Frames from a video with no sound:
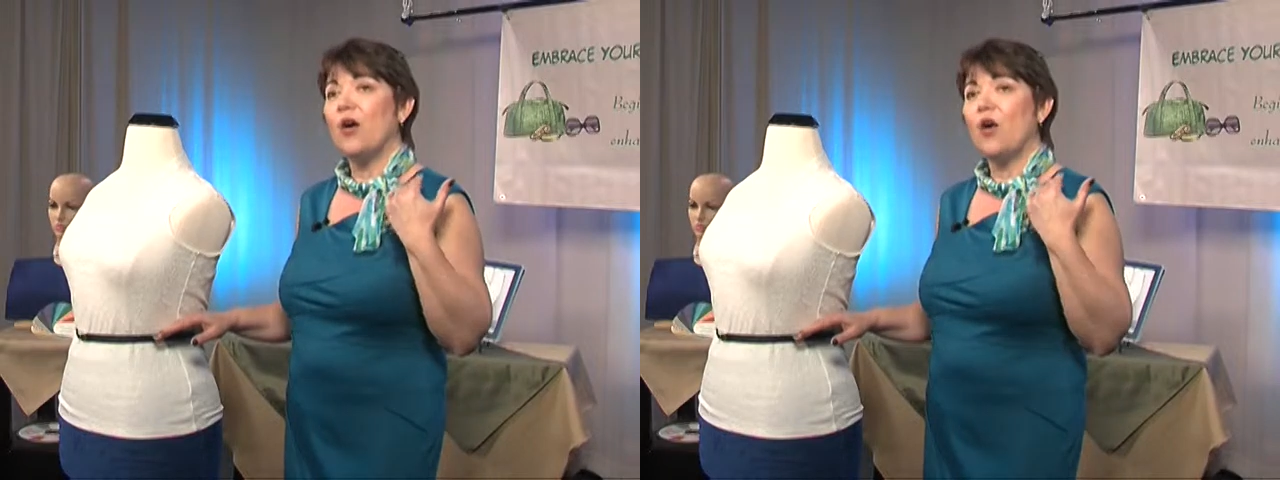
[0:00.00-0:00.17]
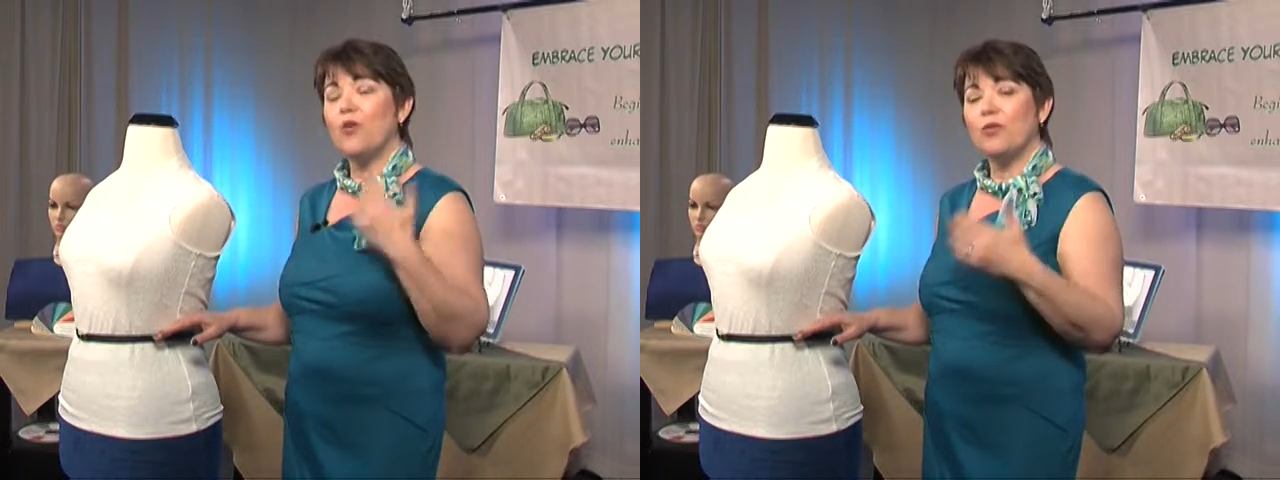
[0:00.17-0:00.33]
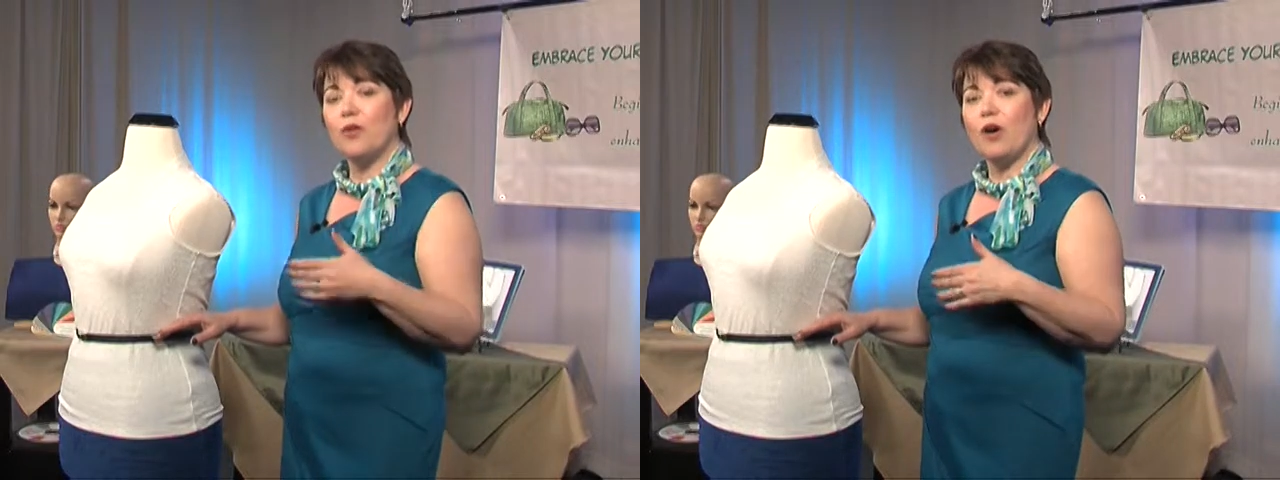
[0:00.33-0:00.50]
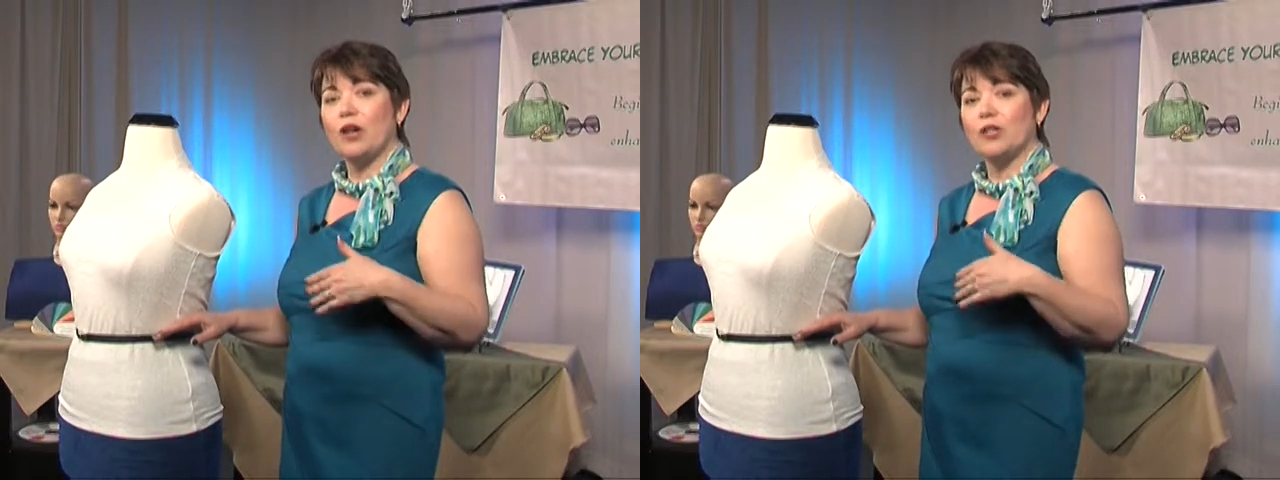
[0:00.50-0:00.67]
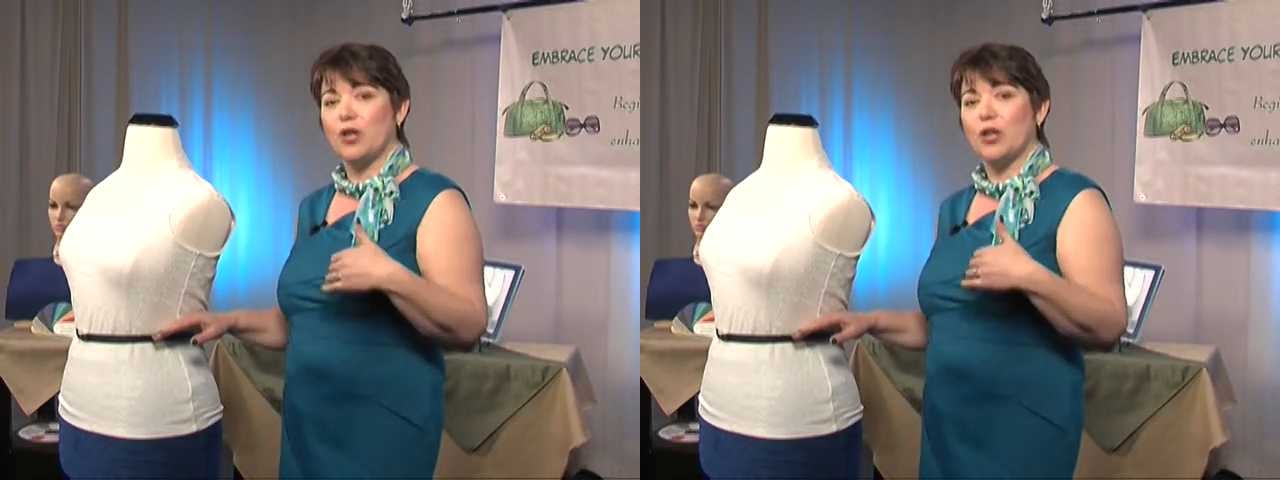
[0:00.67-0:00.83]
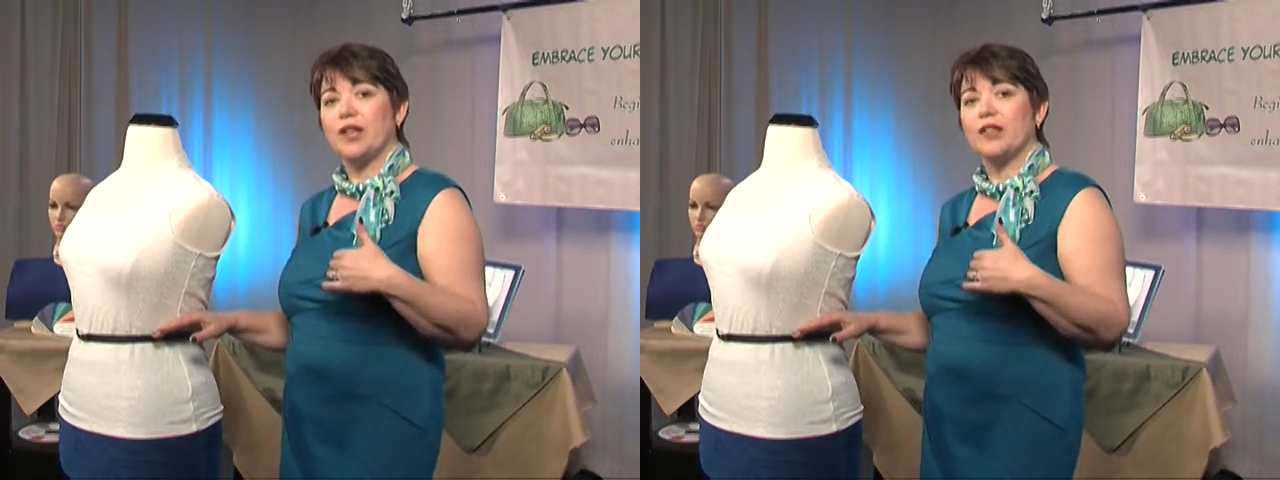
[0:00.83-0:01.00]
overall
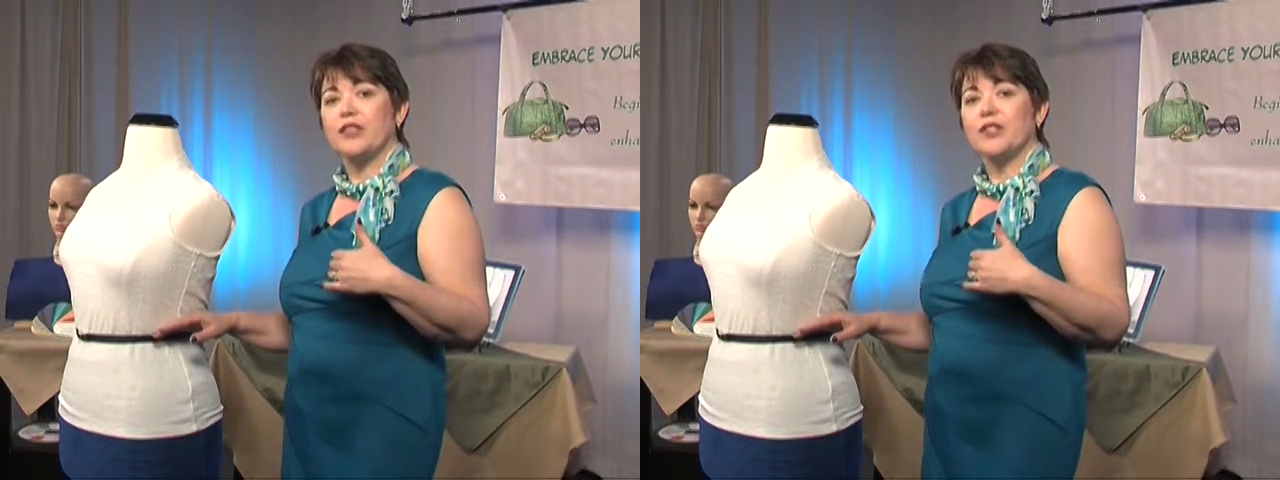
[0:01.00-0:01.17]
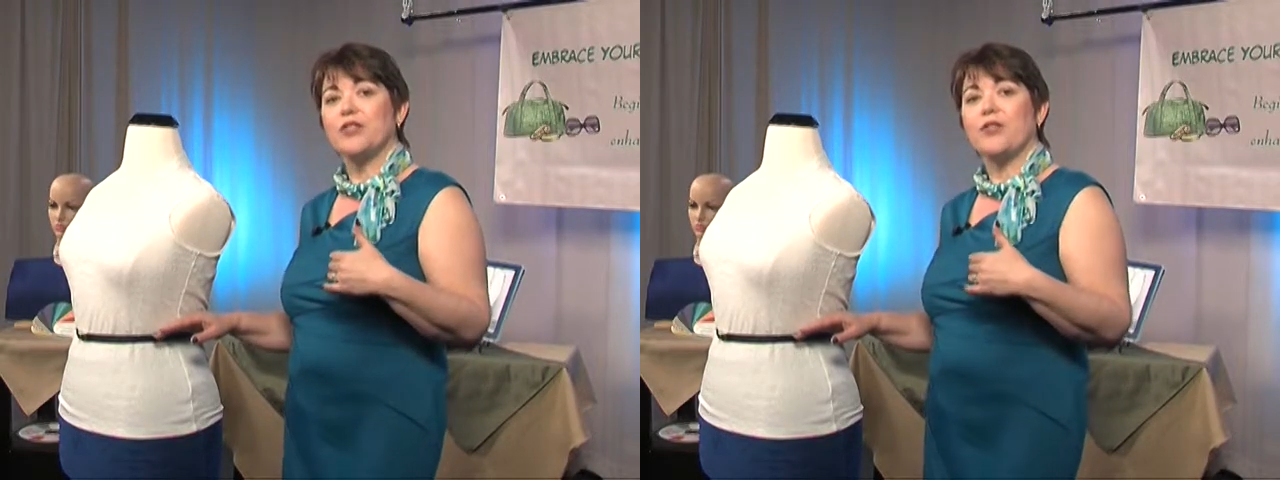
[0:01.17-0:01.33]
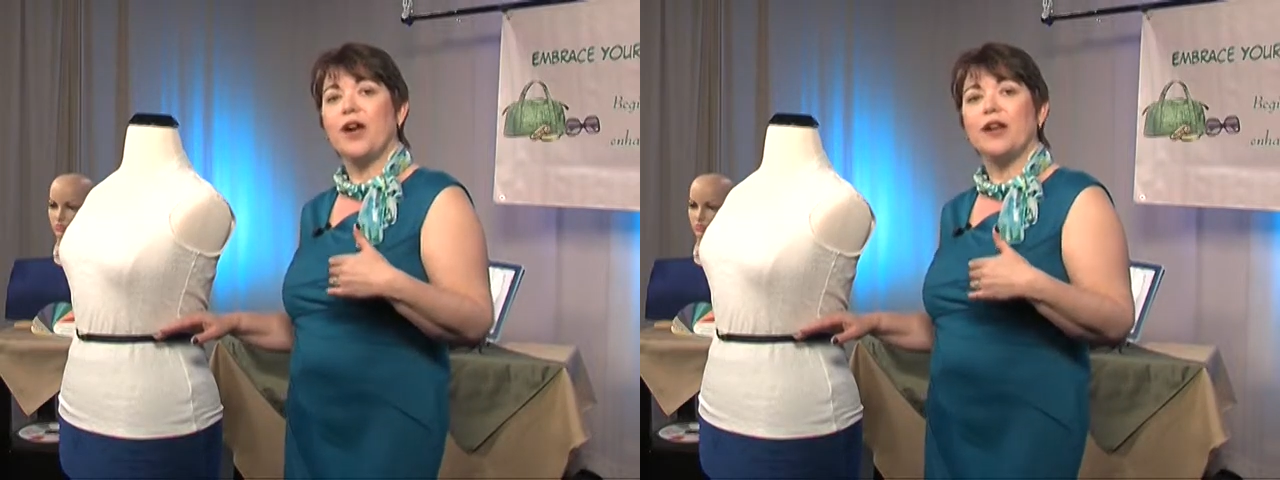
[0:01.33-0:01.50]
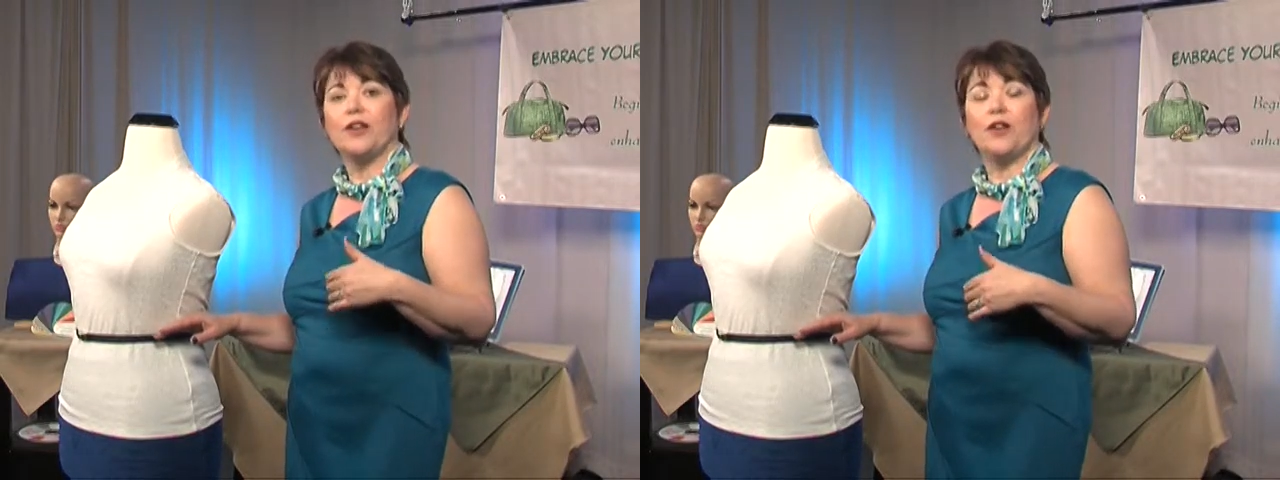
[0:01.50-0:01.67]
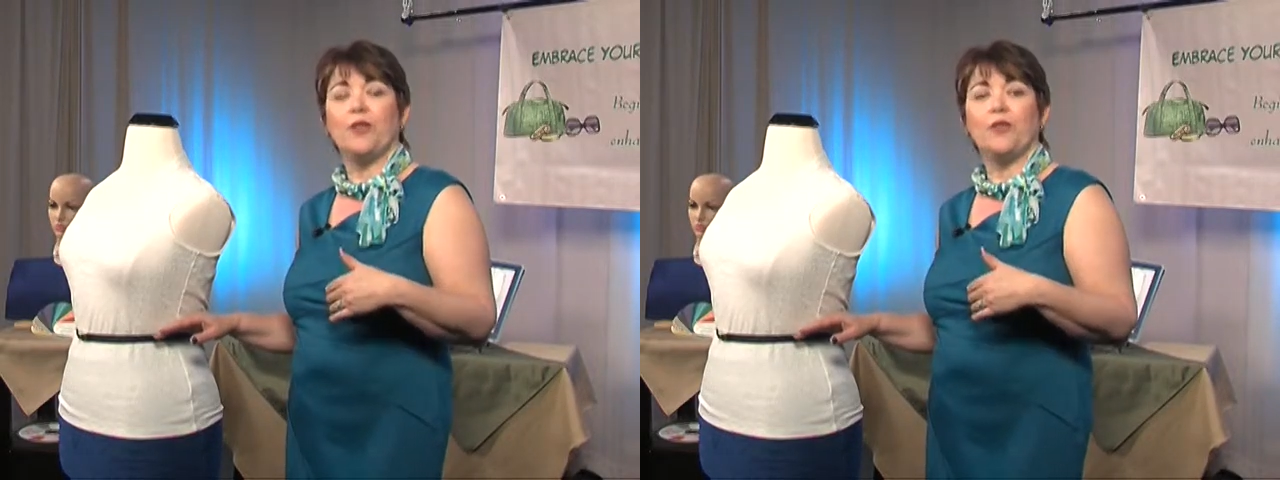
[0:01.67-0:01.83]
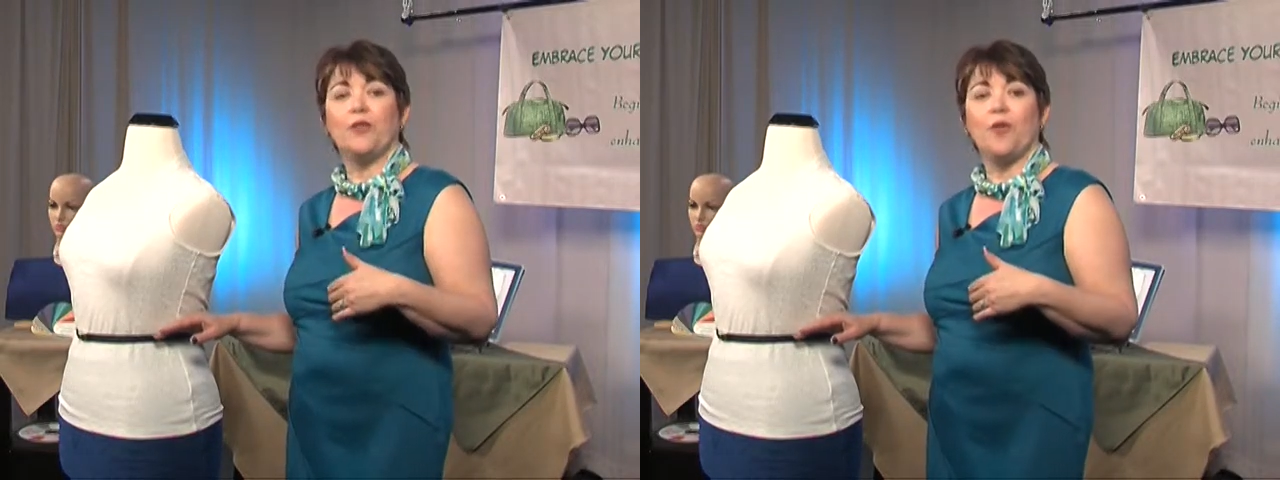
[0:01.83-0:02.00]
look that you're trying to
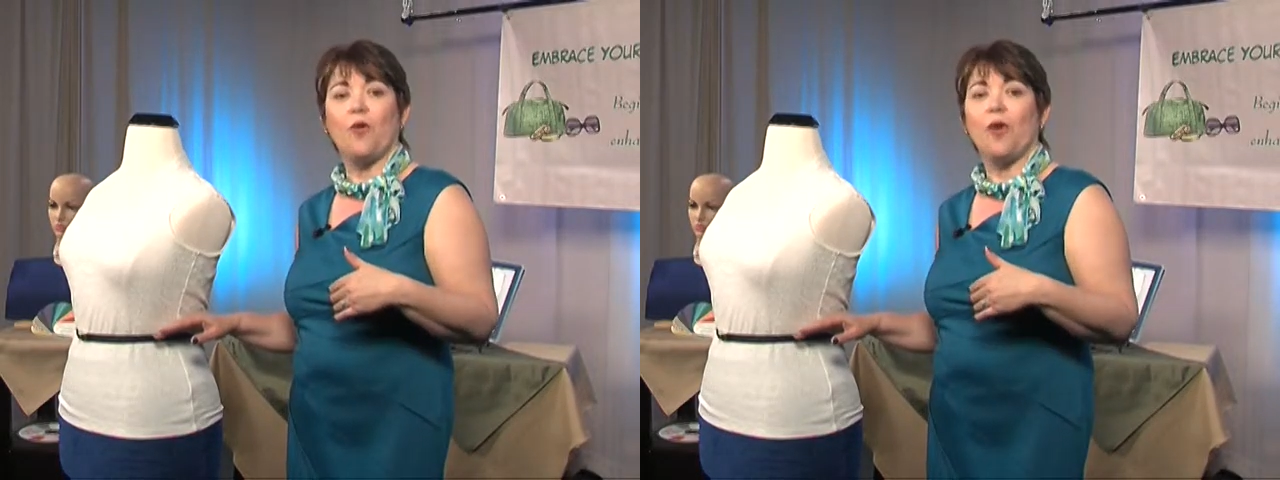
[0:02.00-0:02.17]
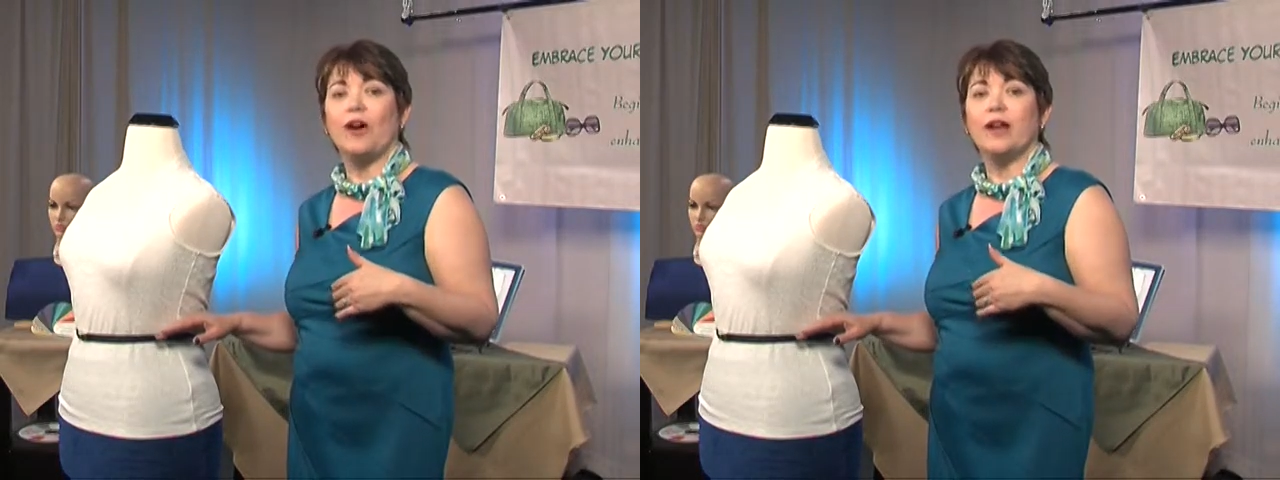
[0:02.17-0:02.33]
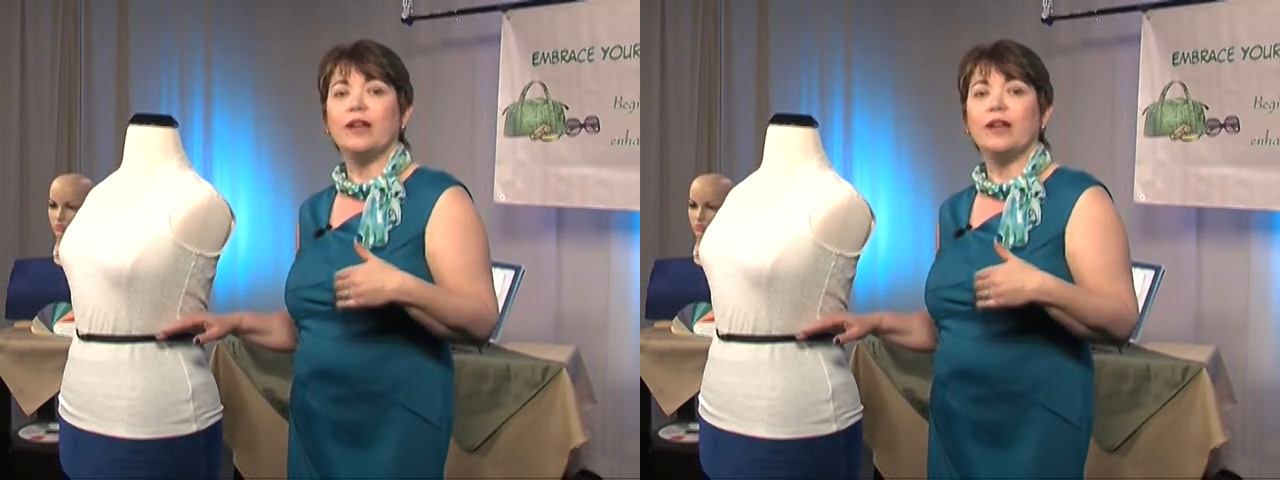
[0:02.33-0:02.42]
go for